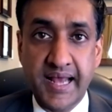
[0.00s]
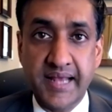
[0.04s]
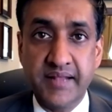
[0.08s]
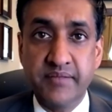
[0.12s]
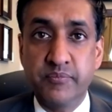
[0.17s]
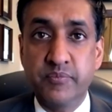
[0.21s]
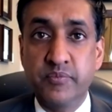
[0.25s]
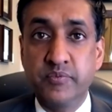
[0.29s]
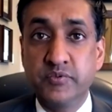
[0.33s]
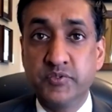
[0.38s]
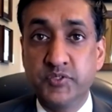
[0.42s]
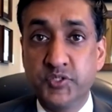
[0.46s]

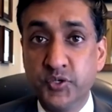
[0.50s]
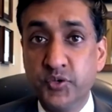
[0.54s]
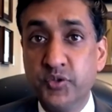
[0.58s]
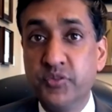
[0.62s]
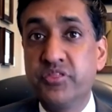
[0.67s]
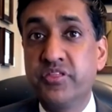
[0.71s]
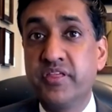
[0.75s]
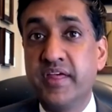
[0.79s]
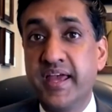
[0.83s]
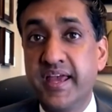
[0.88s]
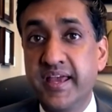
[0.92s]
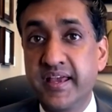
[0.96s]
I
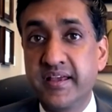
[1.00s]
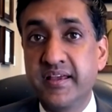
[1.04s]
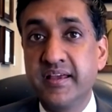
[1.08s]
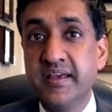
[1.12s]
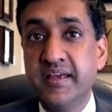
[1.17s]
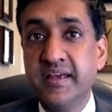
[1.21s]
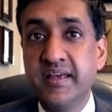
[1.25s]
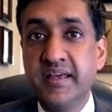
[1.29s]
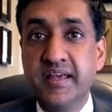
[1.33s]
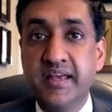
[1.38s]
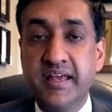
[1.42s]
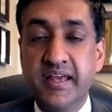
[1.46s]
do
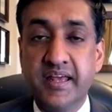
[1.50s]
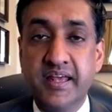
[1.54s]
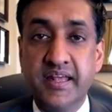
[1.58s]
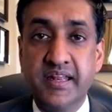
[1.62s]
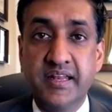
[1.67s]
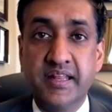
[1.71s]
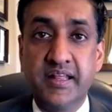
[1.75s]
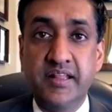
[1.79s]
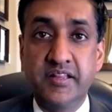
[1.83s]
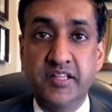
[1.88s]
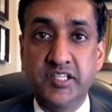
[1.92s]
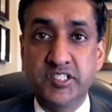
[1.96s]
think
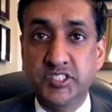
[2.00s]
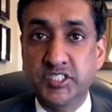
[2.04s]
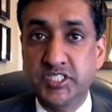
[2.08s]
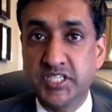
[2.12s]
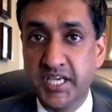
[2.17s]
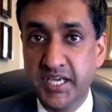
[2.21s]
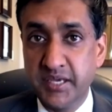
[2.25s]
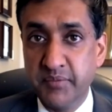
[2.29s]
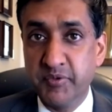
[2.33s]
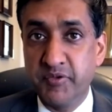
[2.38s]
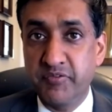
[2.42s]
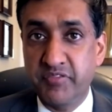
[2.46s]
in the
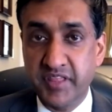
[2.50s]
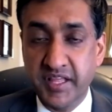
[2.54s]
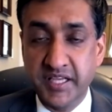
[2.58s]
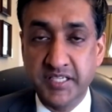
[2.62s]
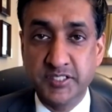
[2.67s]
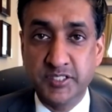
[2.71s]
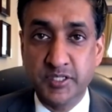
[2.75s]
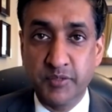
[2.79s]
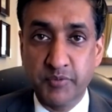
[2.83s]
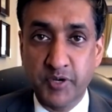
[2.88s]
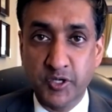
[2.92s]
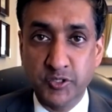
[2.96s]
scheme of
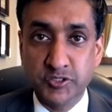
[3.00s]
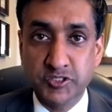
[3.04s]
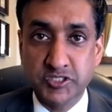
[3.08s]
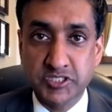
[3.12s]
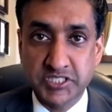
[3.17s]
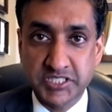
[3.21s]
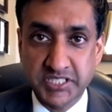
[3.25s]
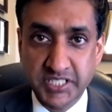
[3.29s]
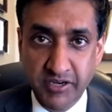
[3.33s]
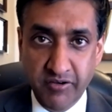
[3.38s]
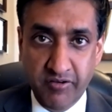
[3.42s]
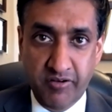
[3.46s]
things, the
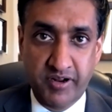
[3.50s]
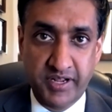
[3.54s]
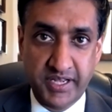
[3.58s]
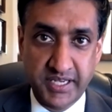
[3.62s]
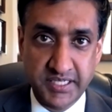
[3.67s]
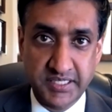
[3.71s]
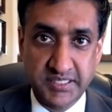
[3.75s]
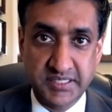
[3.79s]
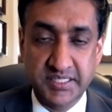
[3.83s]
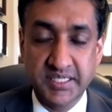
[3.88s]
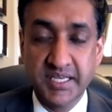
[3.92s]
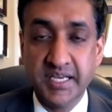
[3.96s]
most
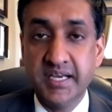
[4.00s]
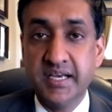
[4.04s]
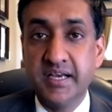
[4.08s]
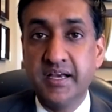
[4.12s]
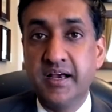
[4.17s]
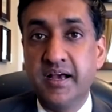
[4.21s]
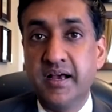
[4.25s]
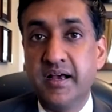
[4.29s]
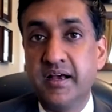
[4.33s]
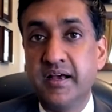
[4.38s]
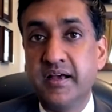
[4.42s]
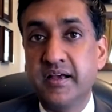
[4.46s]
serious
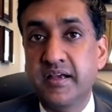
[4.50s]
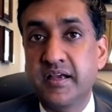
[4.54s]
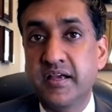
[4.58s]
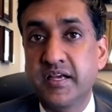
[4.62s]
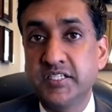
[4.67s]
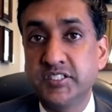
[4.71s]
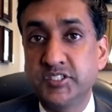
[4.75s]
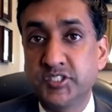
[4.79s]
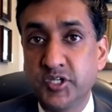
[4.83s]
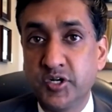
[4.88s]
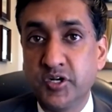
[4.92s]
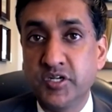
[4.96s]

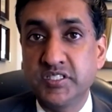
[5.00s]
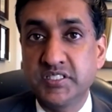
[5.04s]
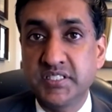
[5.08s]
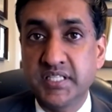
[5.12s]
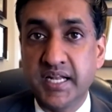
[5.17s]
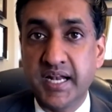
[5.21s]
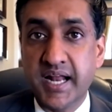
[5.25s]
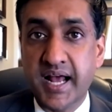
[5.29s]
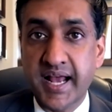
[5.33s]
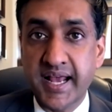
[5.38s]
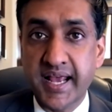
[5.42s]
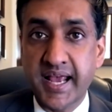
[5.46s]
concerns
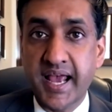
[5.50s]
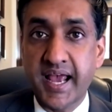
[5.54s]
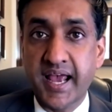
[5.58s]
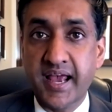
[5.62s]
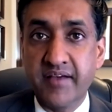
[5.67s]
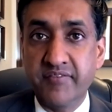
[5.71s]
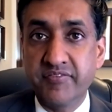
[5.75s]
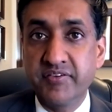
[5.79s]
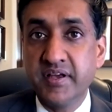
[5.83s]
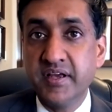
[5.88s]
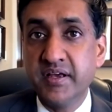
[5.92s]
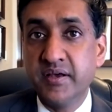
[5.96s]
that I
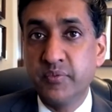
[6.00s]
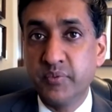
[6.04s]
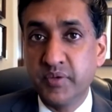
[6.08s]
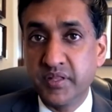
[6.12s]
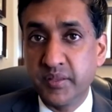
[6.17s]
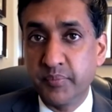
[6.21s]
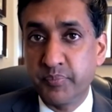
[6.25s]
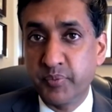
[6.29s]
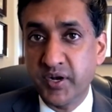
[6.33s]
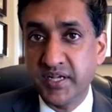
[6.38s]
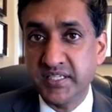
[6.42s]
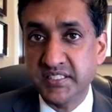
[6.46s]
have
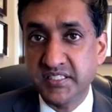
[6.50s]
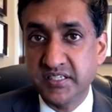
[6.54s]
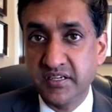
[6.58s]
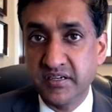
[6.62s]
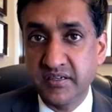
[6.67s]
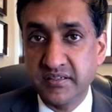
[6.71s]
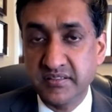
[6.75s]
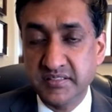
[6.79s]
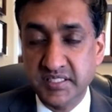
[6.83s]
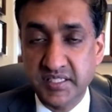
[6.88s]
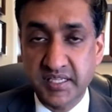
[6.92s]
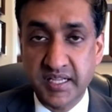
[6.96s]
with the
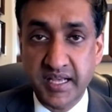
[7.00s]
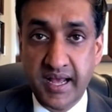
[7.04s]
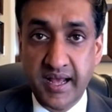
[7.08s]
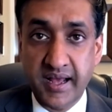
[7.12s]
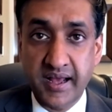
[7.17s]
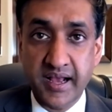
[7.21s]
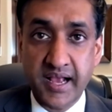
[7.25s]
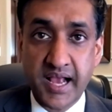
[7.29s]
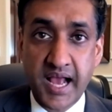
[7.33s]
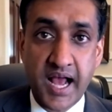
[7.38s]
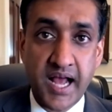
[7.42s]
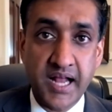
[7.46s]
president's
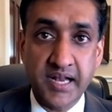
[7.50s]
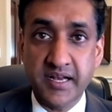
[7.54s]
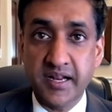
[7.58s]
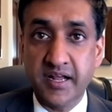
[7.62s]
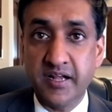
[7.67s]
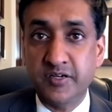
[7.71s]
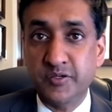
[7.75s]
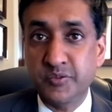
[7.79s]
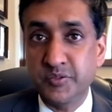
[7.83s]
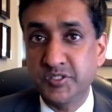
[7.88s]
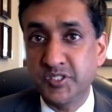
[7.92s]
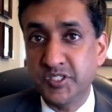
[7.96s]

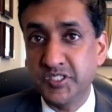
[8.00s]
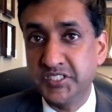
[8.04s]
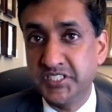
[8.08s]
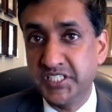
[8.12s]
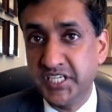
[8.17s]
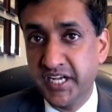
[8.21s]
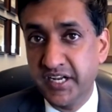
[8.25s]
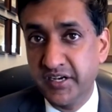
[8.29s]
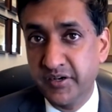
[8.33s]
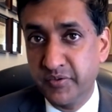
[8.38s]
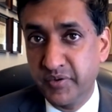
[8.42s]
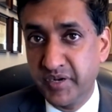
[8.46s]
conduct was on
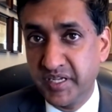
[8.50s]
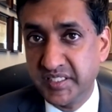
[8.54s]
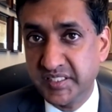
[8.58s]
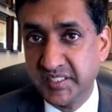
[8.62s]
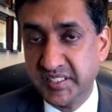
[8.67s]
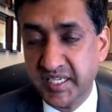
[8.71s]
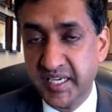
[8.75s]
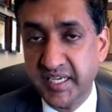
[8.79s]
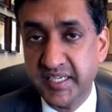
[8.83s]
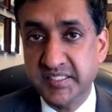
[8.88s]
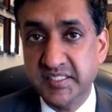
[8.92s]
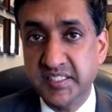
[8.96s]
January
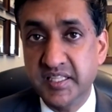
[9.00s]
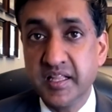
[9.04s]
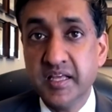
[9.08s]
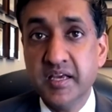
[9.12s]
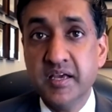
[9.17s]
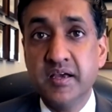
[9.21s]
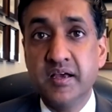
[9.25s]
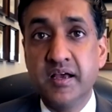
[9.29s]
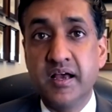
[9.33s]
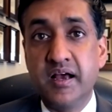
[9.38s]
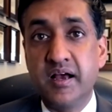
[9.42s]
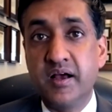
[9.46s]
6th,